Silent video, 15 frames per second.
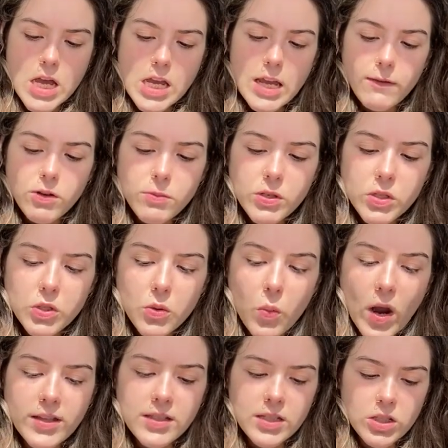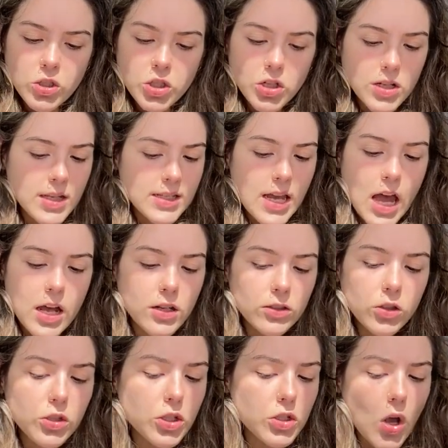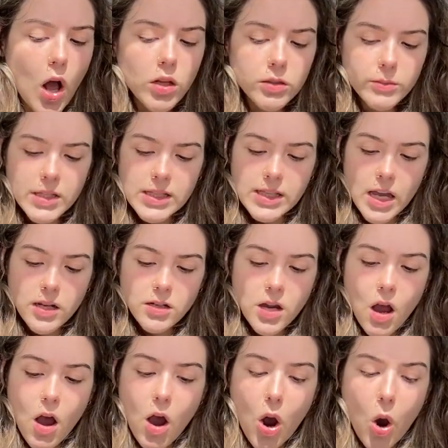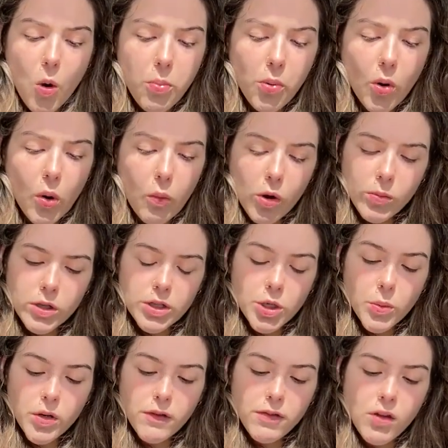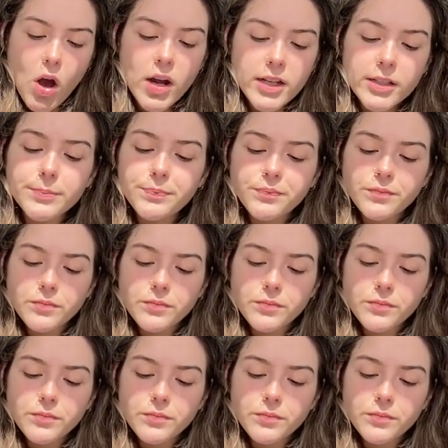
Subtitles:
Even Mr. Weston shook his head and looked solemn and said, "Oh, poor woman, who would have thought it?"